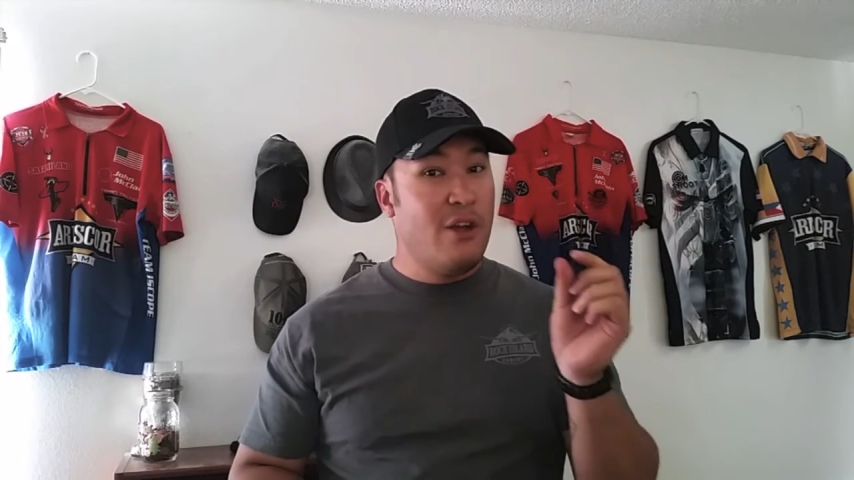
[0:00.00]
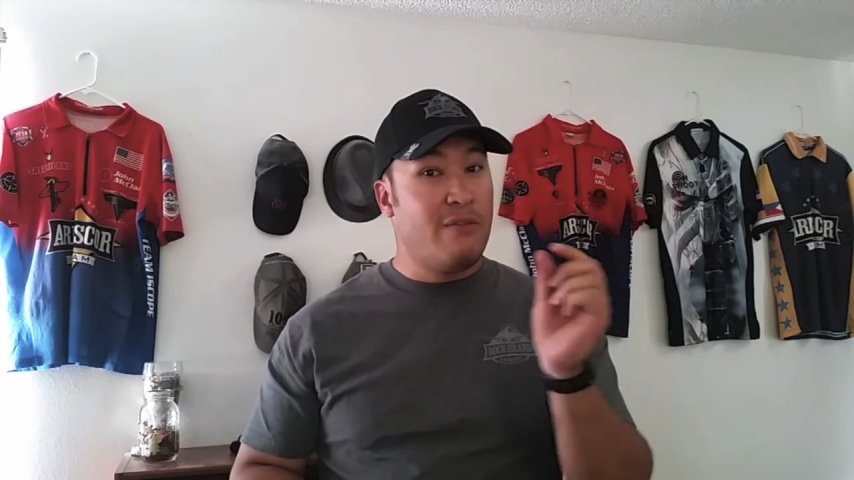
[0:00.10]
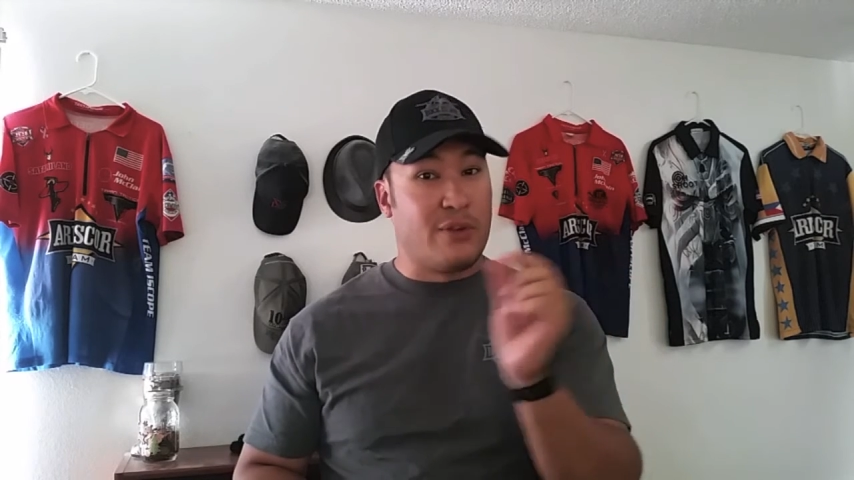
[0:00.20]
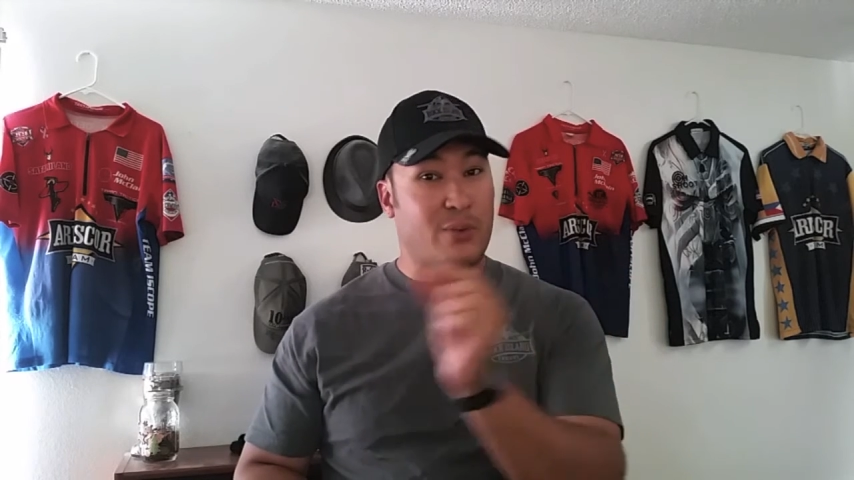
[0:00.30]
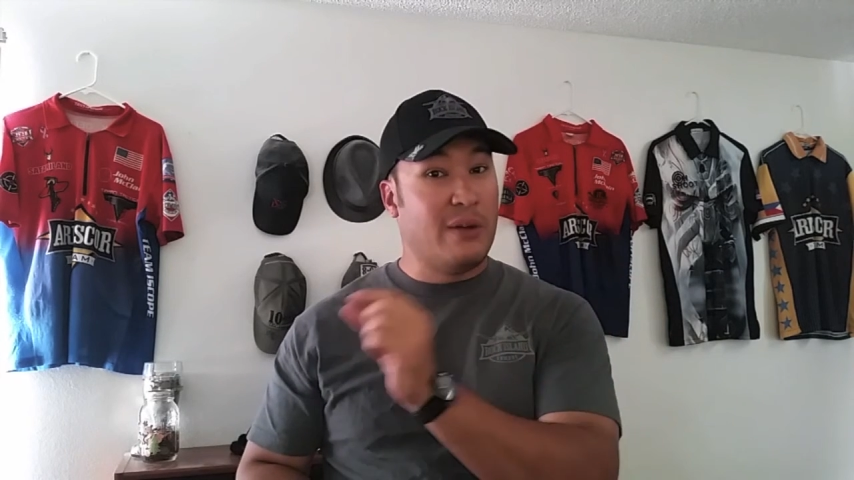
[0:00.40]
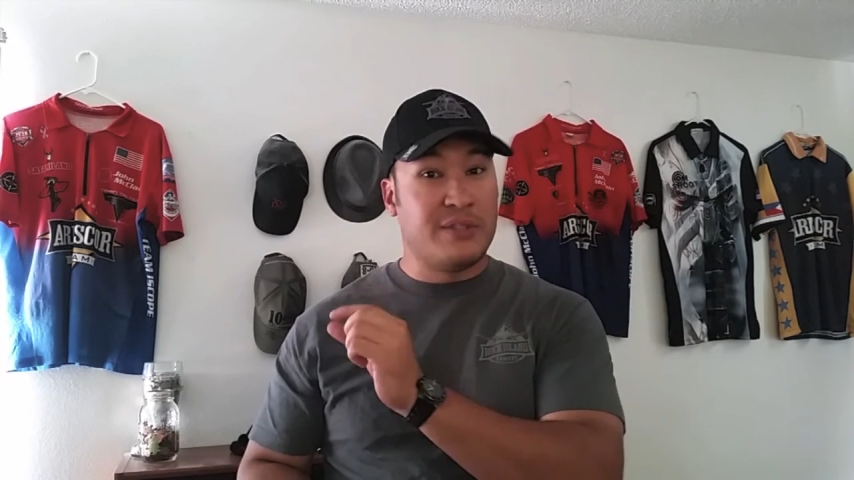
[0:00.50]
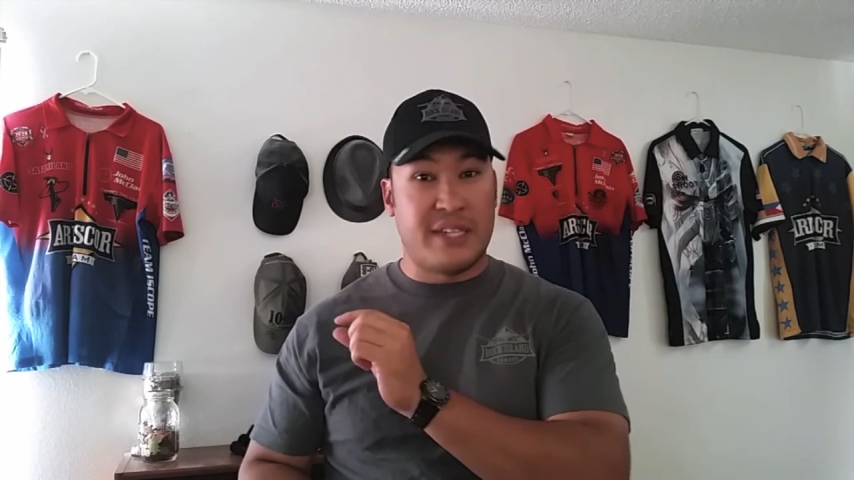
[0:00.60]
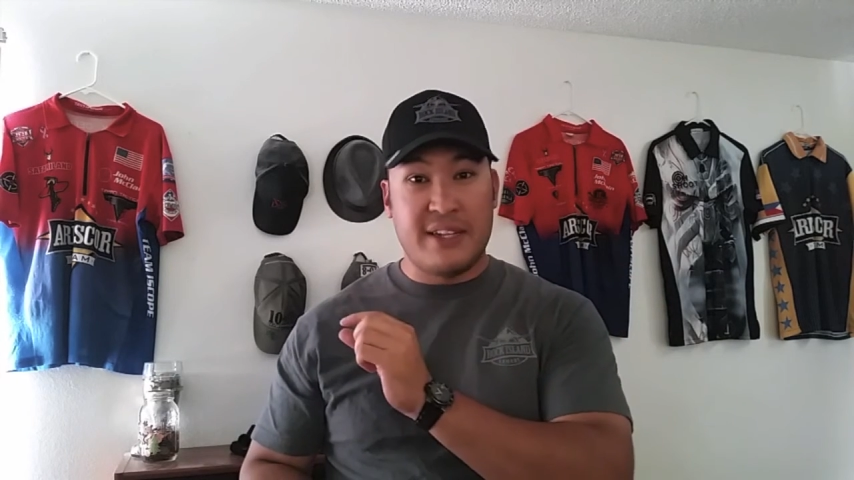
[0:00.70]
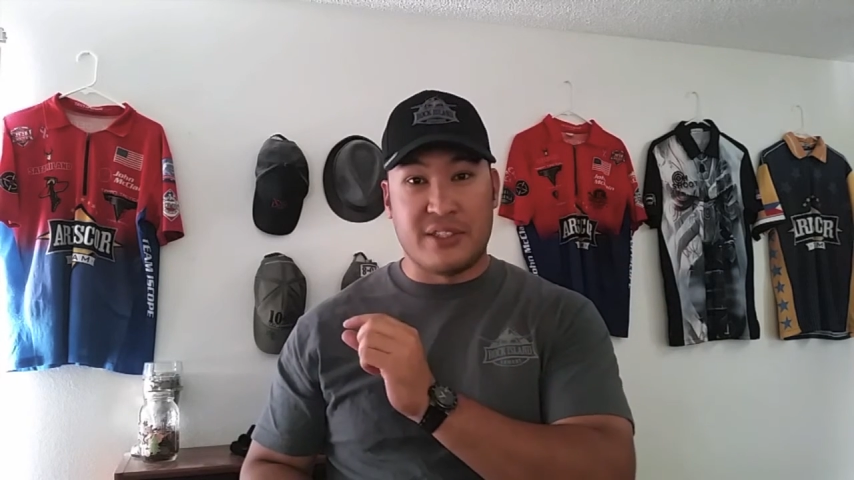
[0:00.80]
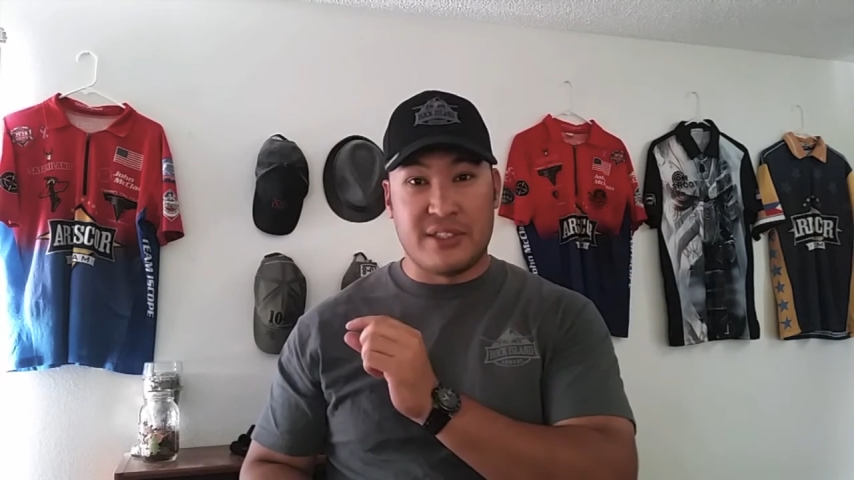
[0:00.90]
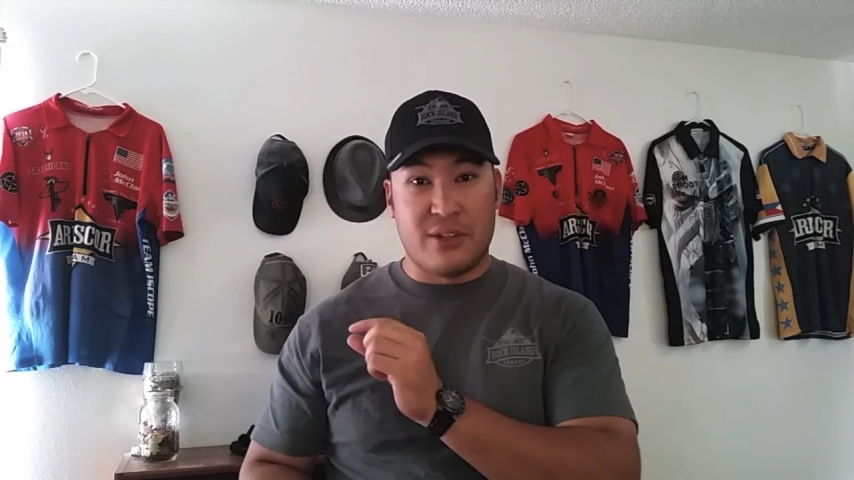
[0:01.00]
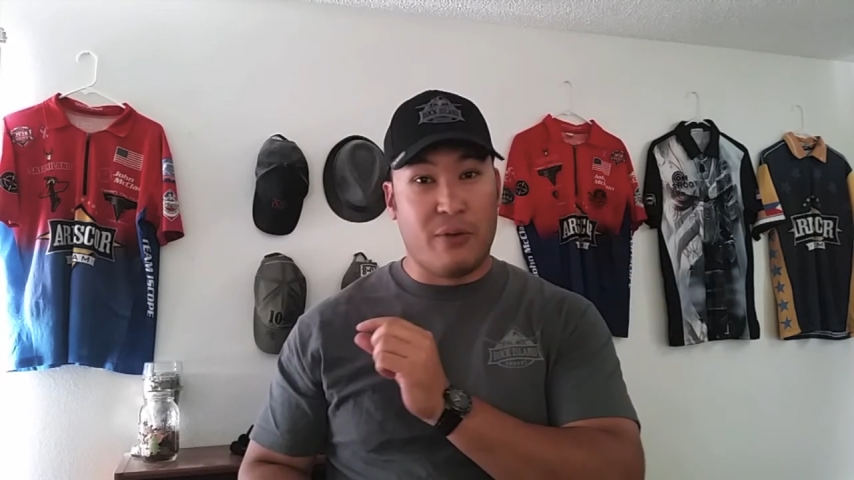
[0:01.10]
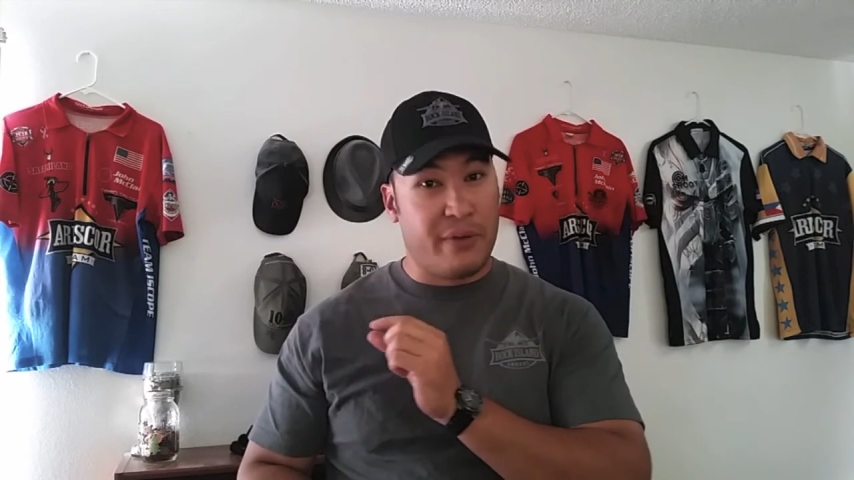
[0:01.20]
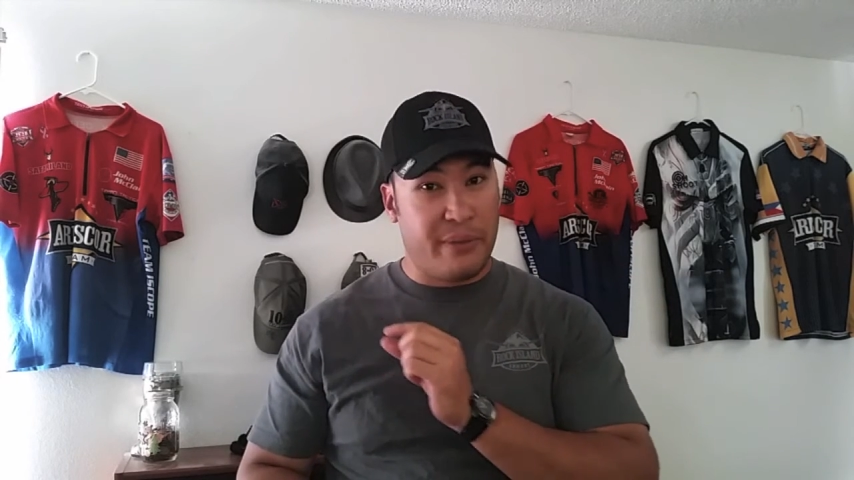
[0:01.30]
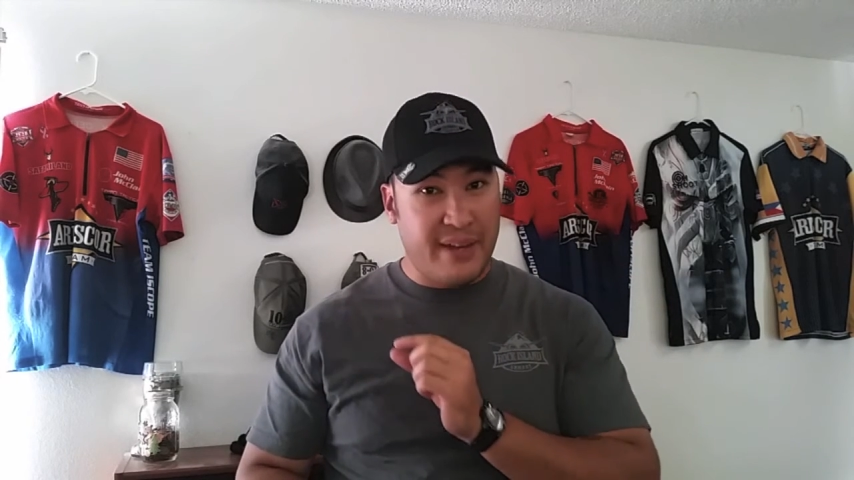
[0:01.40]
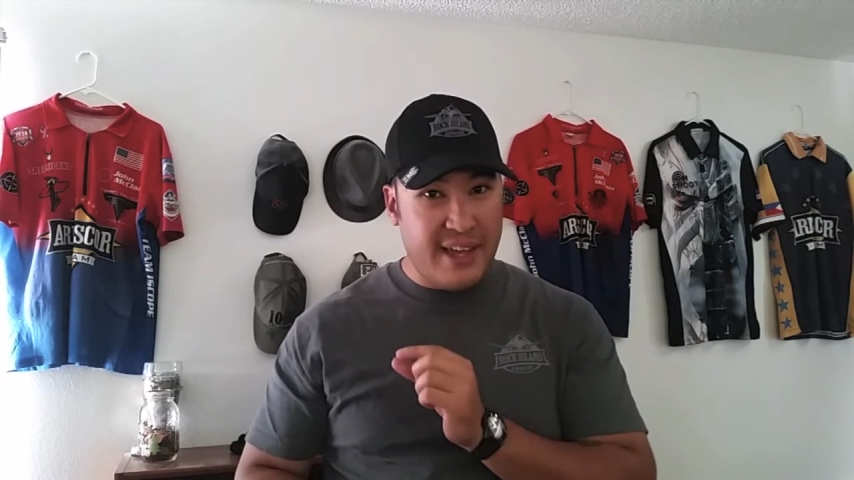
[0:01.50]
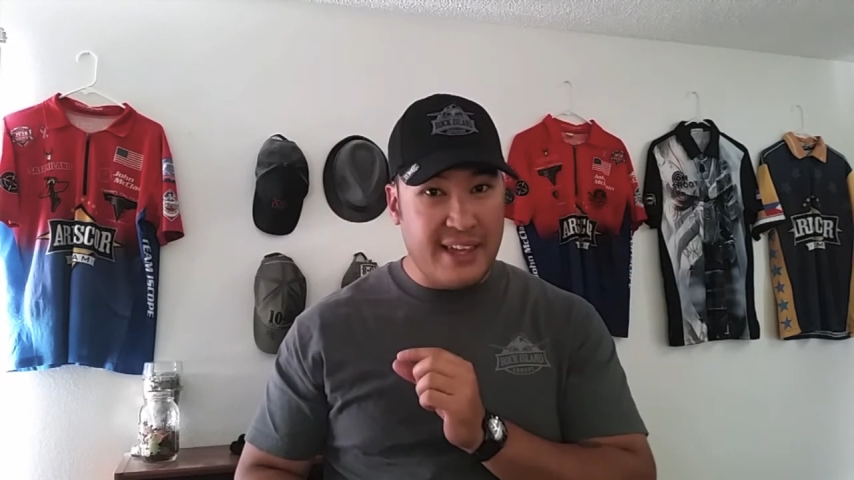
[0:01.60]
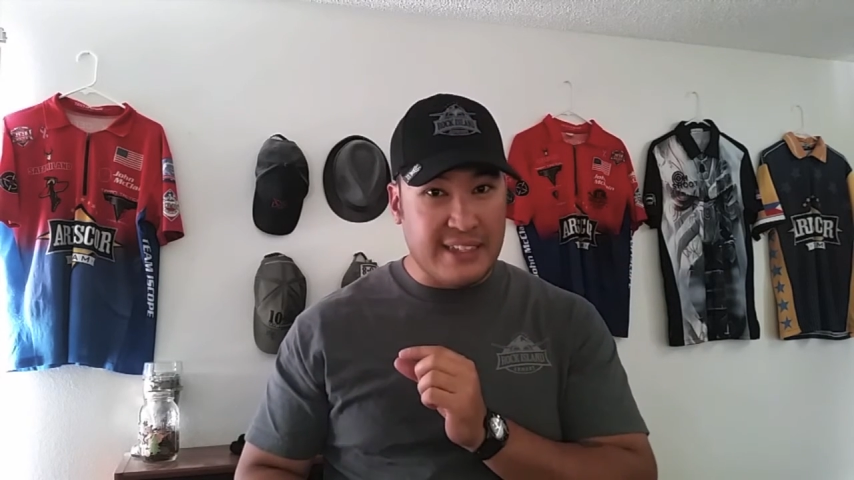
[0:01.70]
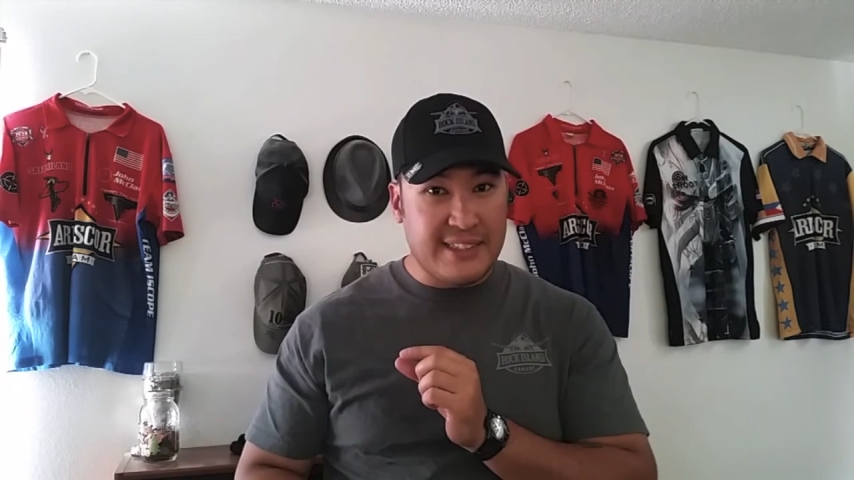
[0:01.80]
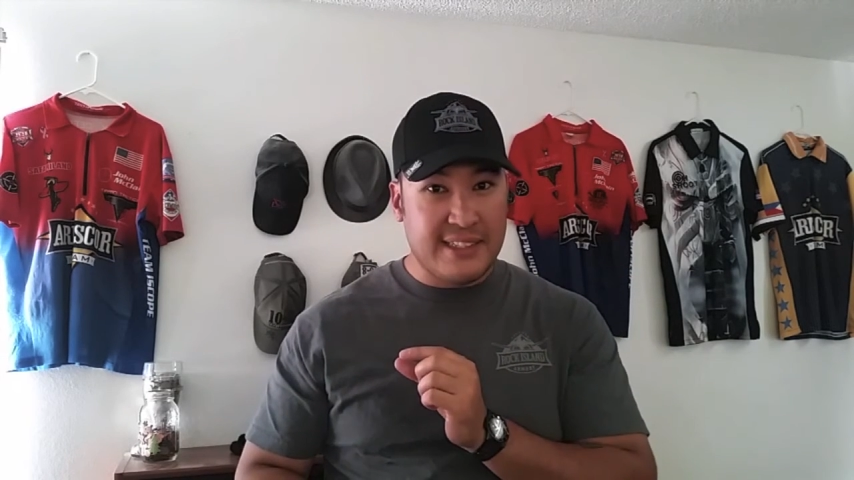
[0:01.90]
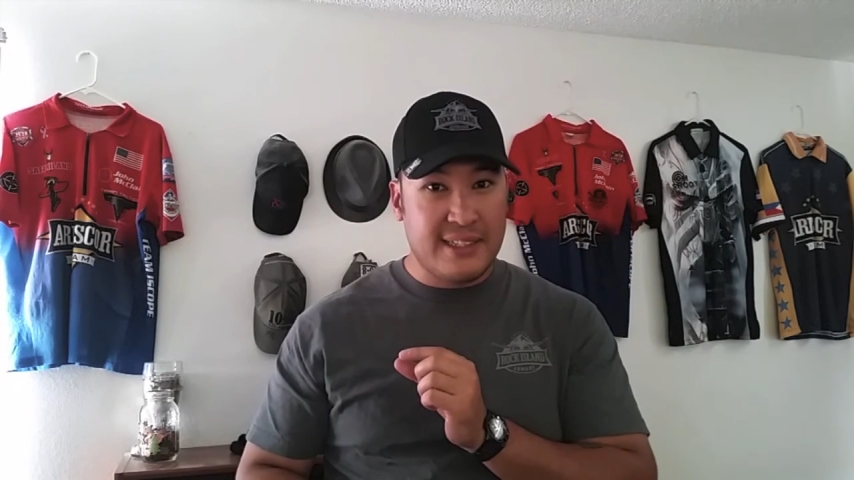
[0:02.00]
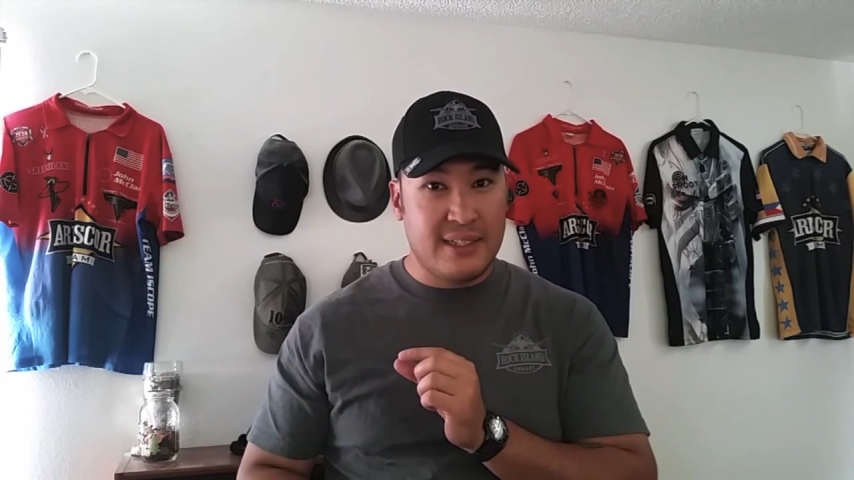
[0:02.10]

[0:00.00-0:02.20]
for 12 stages over 3 days,